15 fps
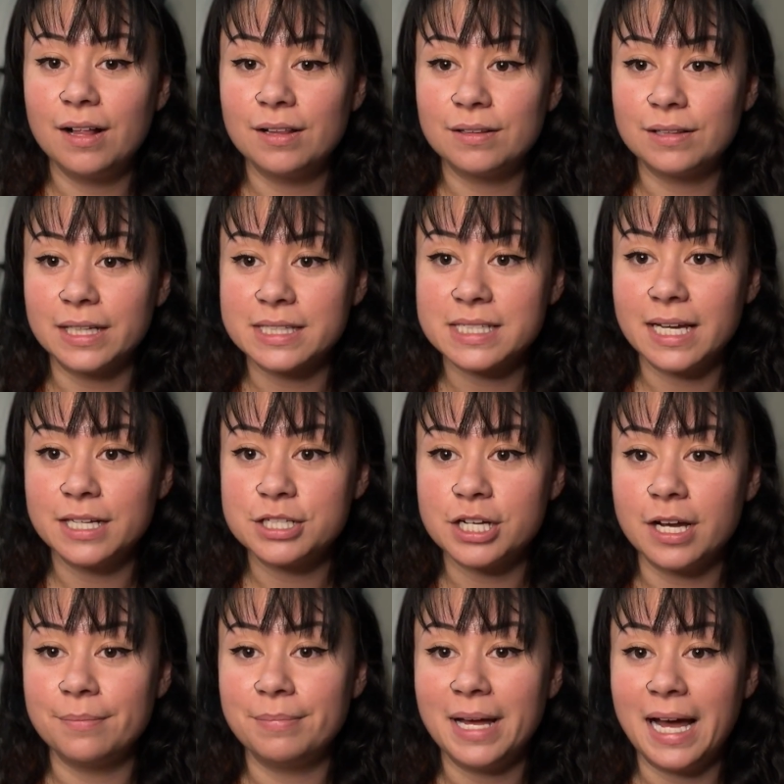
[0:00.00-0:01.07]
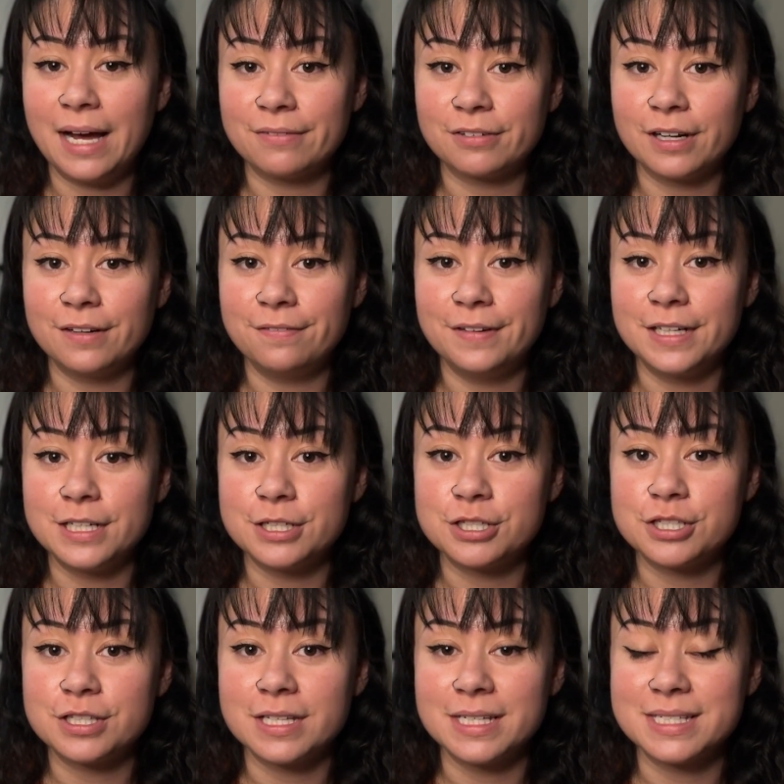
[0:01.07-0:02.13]
Let's catch up after I
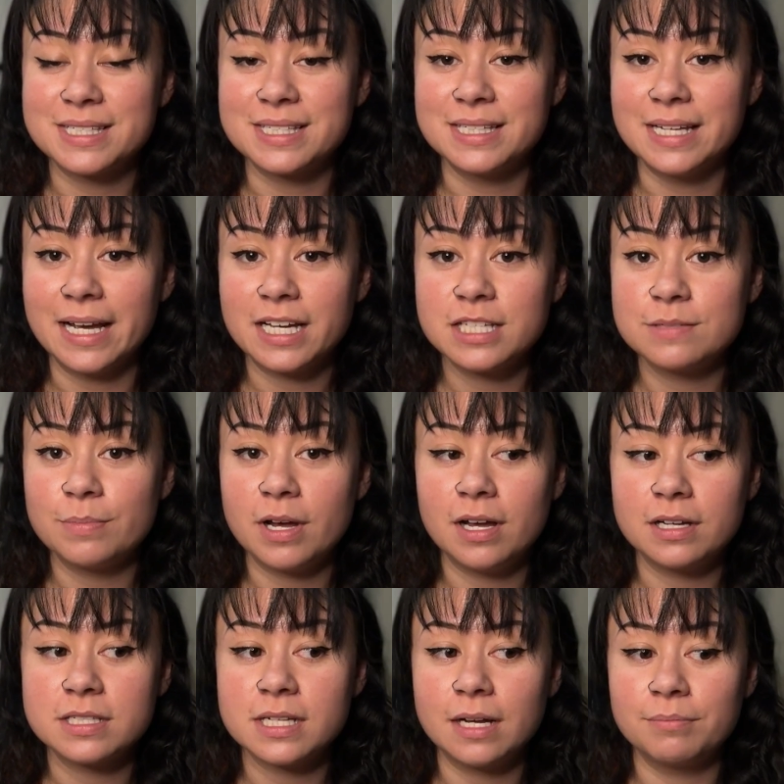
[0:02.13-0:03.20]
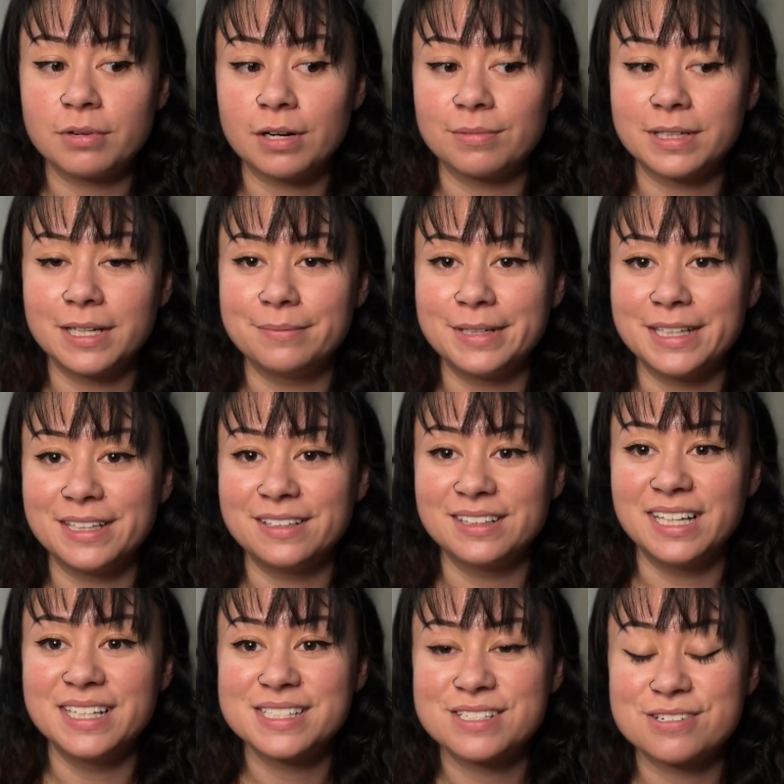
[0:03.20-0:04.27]
finish this next box. I'm probably going to be a little
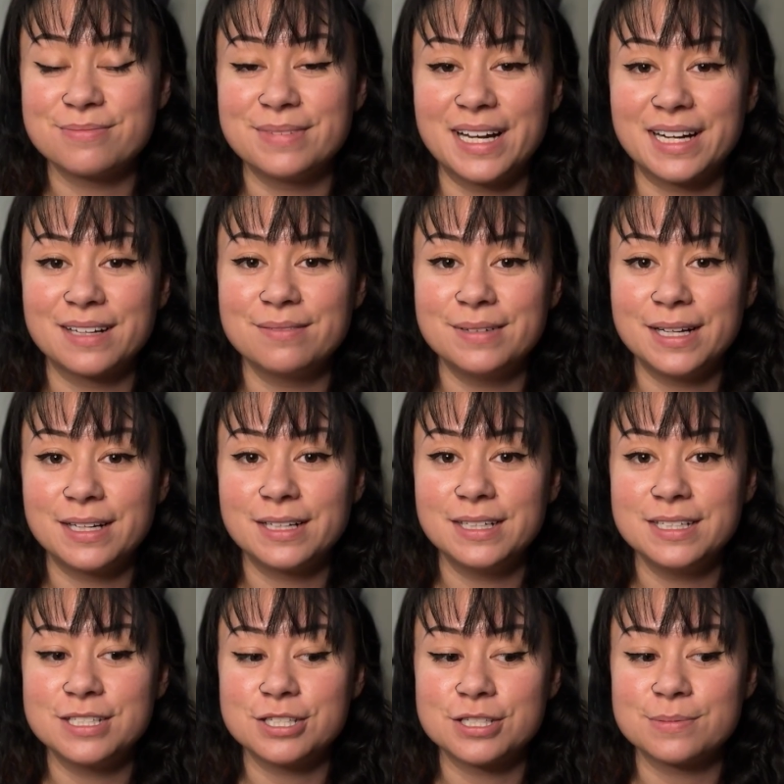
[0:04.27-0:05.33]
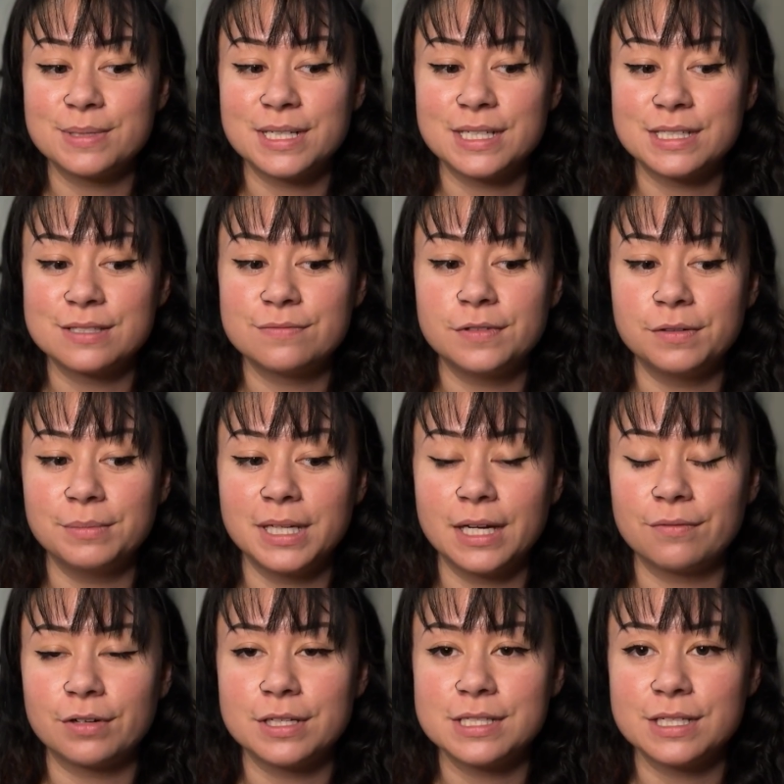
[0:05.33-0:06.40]
less dramatic about it just because filming
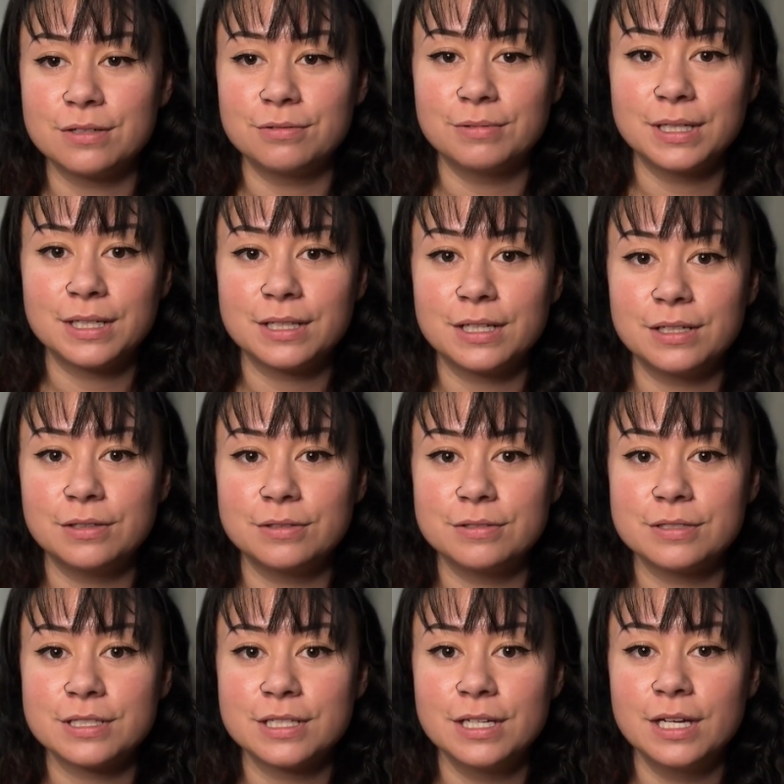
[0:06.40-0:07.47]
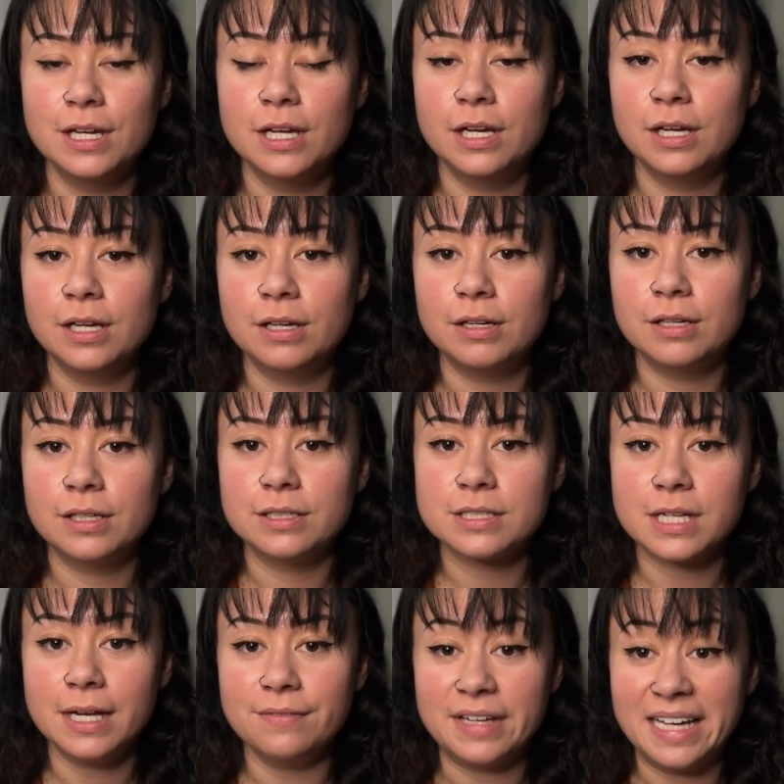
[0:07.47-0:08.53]
every single one of those is
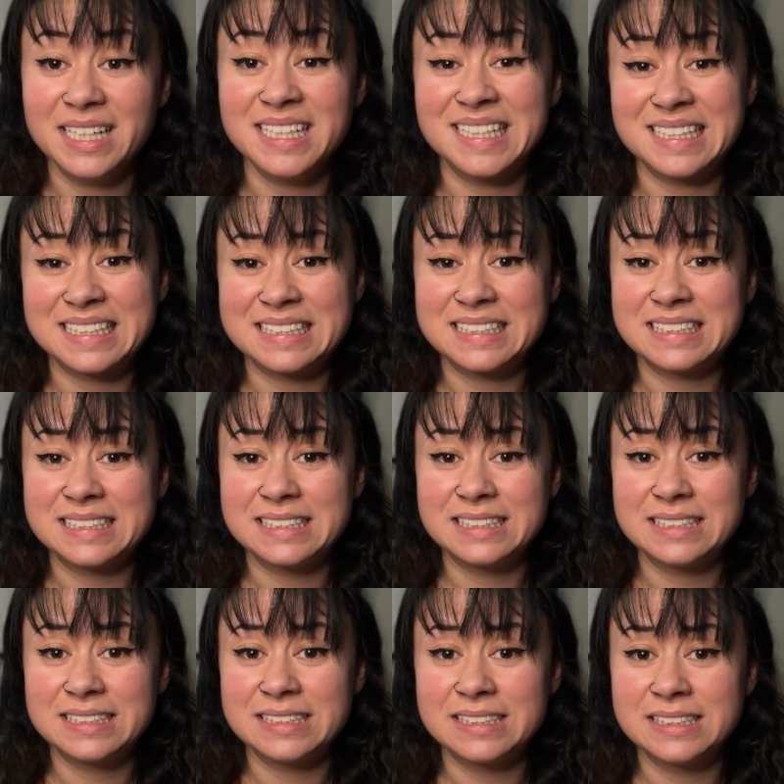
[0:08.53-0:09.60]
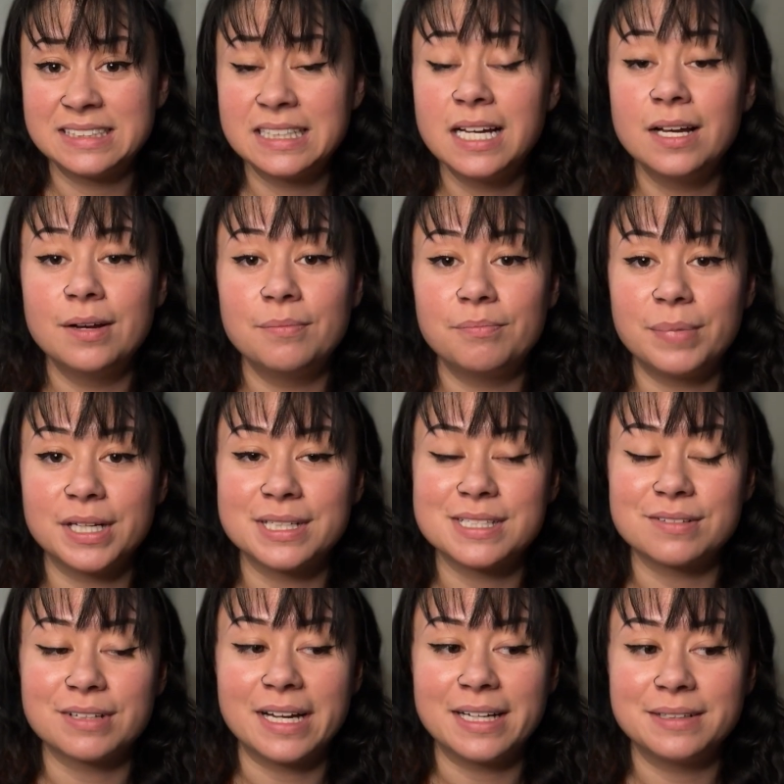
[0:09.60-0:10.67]
kind of hectic. But it's
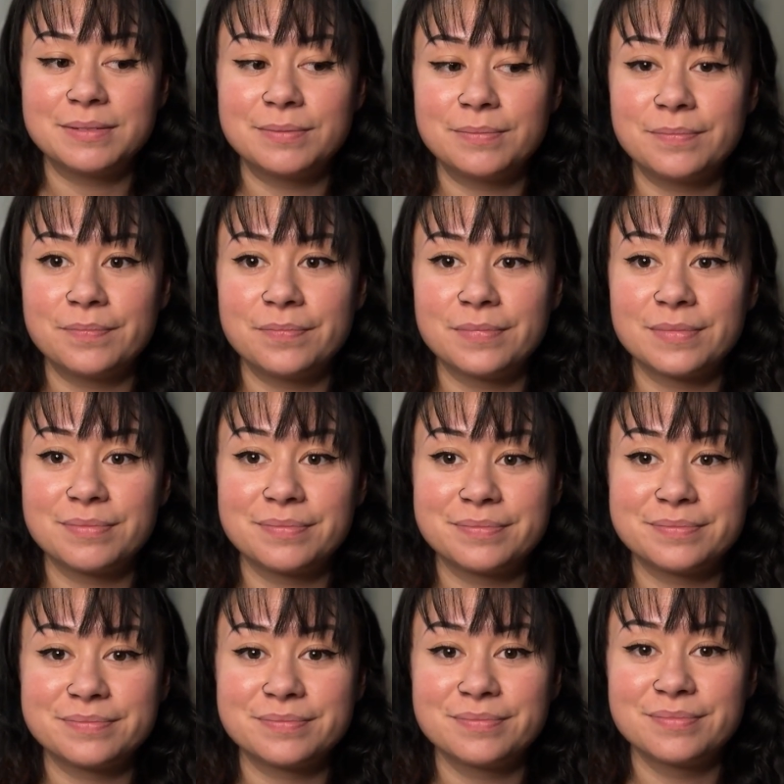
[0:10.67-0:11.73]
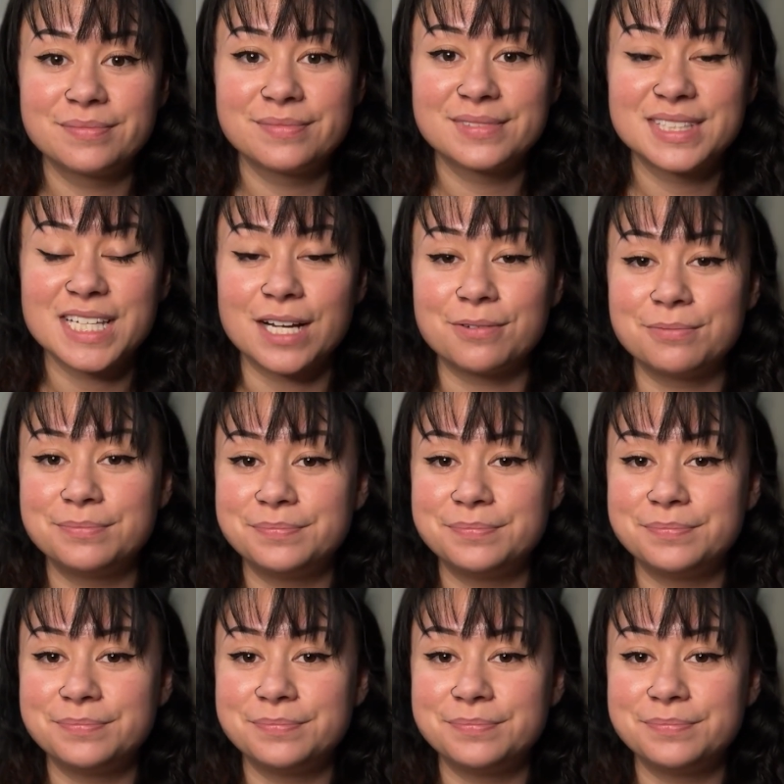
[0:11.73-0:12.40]
okay. So